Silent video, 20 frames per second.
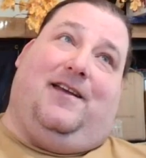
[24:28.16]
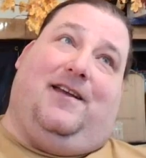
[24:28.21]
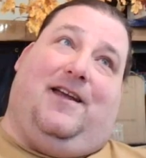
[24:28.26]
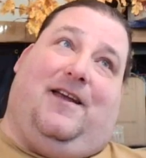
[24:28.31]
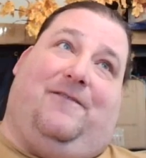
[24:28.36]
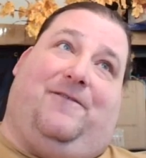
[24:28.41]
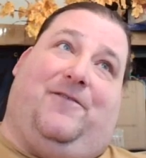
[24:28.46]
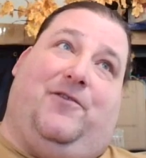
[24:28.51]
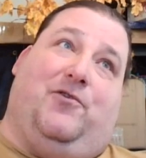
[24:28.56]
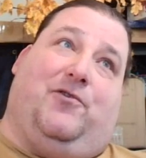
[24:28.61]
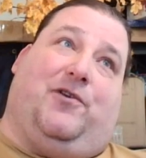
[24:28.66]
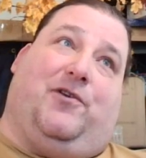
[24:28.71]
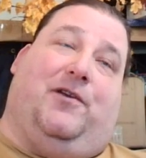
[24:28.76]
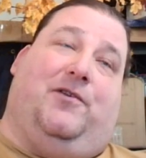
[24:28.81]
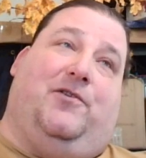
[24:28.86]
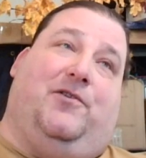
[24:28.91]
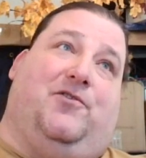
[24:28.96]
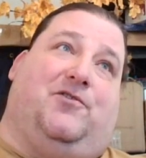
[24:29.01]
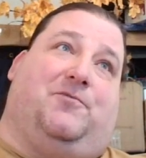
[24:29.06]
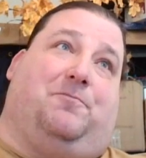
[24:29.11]
If you
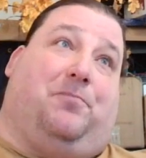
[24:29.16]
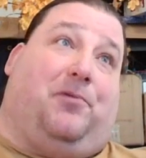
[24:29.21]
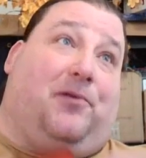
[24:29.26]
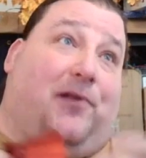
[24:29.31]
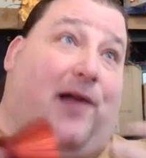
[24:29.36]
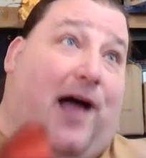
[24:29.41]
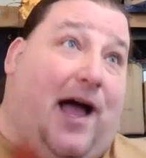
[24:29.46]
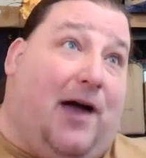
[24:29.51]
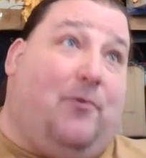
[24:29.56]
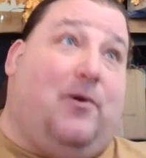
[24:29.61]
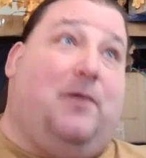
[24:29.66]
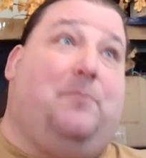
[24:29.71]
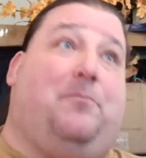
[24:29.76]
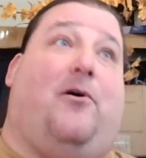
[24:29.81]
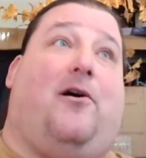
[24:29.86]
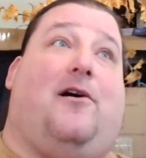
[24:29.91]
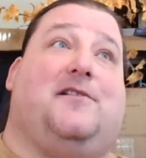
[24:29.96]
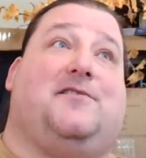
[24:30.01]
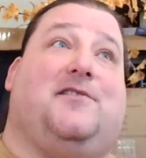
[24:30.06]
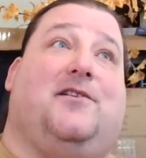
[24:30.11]
can use plywood
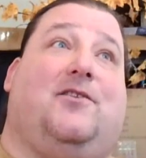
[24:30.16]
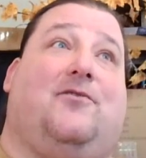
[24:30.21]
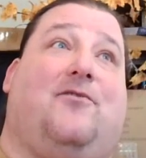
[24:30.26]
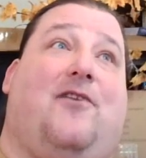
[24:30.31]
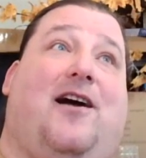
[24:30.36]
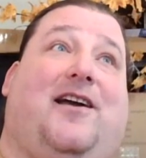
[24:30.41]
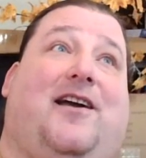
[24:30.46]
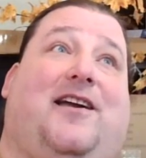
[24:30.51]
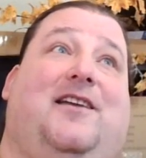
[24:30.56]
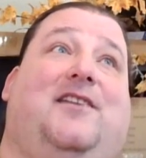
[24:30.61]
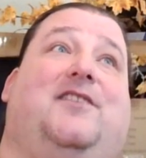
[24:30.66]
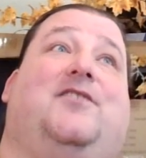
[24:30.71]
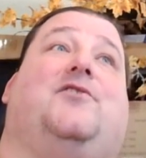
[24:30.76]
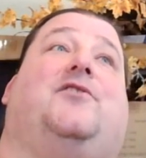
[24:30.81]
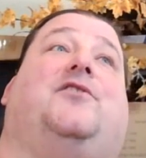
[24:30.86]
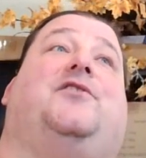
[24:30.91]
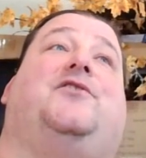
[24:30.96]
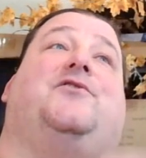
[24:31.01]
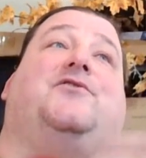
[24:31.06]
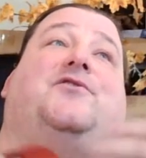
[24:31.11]
parts on a rocket,
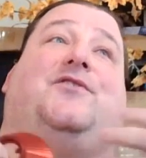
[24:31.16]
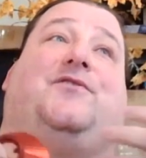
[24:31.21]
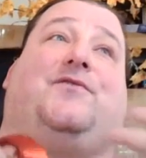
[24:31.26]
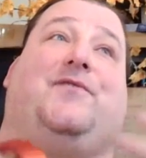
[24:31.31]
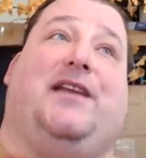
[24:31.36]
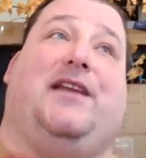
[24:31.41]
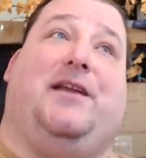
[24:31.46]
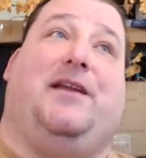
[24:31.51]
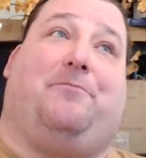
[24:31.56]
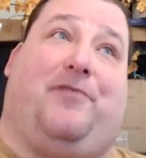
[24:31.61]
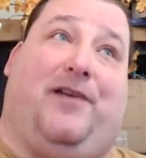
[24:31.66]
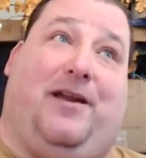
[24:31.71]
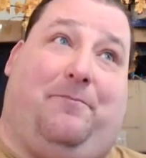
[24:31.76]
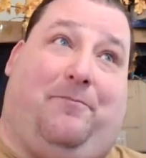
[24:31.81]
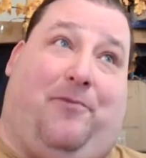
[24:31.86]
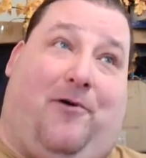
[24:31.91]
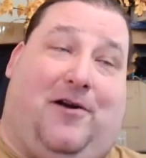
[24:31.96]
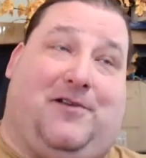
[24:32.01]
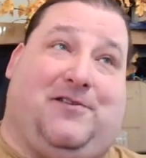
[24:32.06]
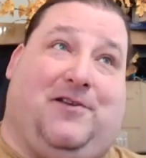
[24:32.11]
you can use 3D
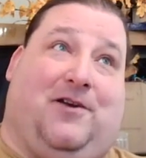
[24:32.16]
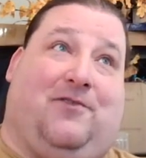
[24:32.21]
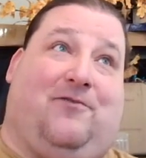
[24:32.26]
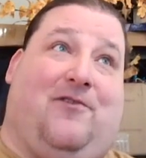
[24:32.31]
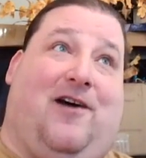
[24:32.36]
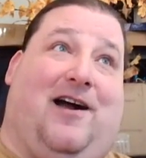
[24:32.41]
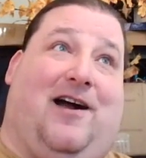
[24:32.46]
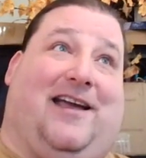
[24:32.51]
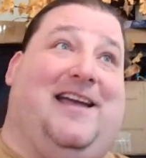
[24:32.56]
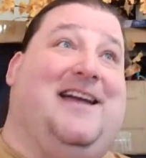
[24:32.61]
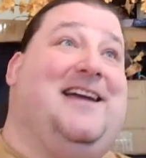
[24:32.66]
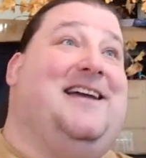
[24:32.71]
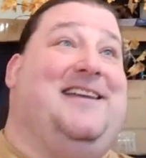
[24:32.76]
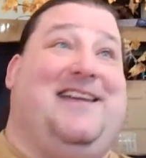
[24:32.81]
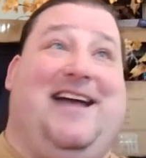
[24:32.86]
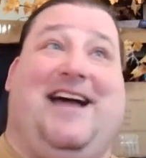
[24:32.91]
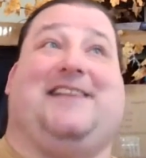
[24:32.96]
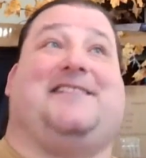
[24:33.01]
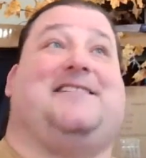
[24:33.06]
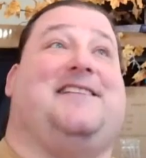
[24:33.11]
printed parts on a rocket.
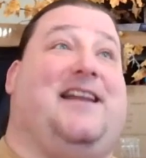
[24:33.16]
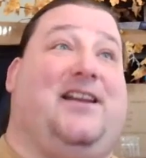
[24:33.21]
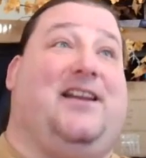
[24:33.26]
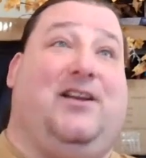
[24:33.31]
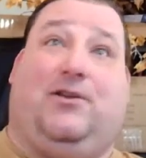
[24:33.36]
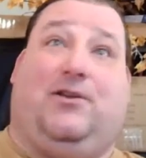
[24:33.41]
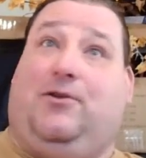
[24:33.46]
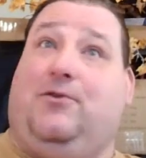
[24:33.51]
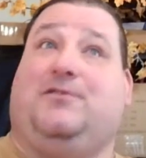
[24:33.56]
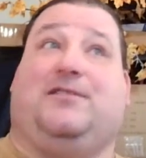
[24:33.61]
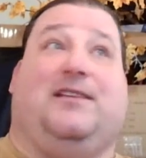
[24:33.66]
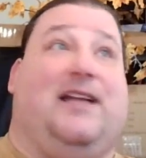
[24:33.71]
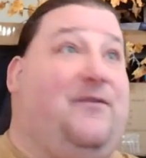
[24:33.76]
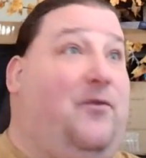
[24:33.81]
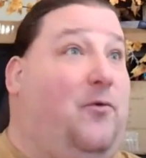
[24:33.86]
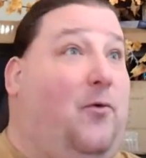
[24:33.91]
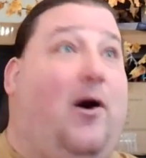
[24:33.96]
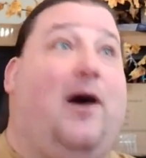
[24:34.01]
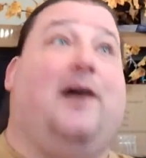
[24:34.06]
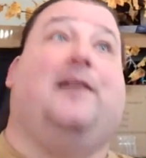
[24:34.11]
Yes, that includes
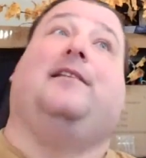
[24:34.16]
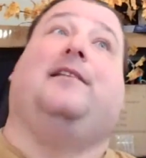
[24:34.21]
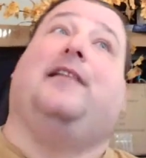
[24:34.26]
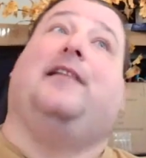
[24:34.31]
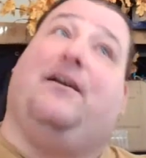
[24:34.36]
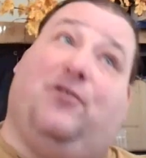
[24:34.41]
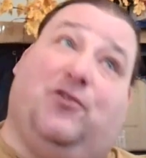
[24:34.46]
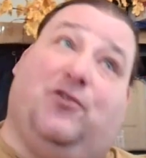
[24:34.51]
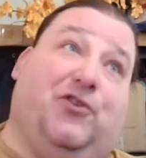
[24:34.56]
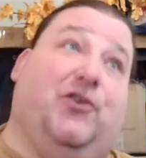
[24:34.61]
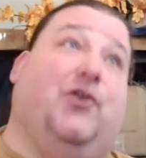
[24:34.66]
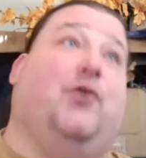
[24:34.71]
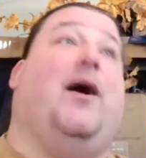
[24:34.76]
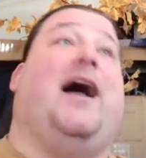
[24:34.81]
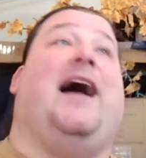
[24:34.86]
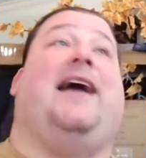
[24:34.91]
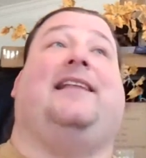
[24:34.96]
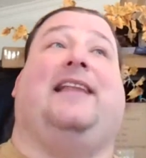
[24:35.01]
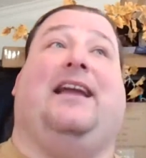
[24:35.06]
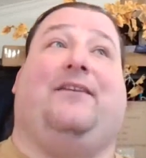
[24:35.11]
level one, level two,
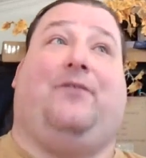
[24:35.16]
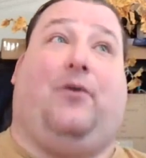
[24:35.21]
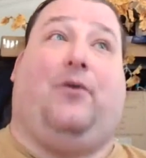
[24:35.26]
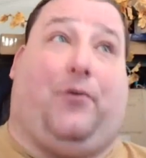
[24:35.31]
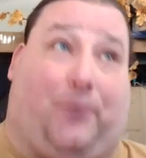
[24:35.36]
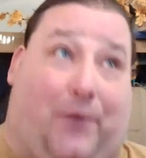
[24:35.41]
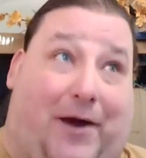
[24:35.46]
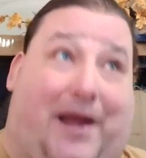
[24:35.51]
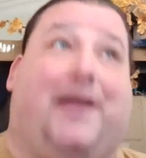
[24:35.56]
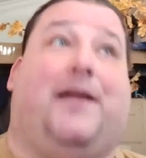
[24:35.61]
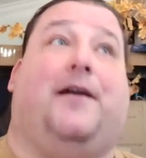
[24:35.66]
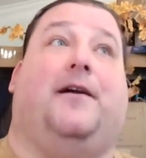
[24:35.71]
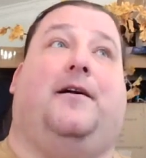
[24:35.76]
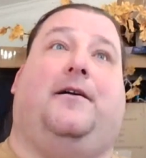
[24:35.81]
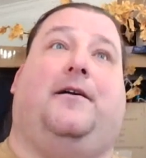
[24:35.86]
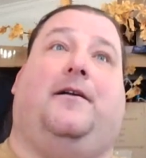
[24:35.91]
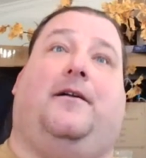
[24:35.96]
and level three.